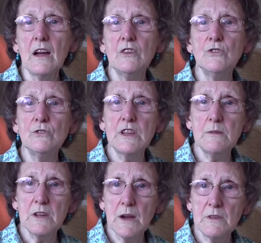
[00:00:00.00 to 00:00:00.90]
and you
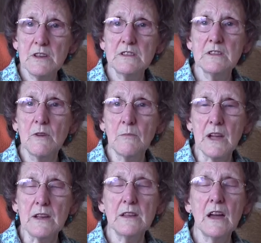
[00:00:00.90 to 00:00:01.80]
keep coming into my
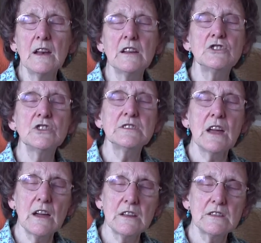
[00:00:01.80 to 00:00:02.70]
mind, and I
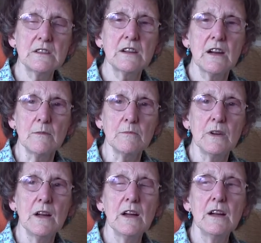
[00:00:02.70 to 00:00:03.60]
just had to come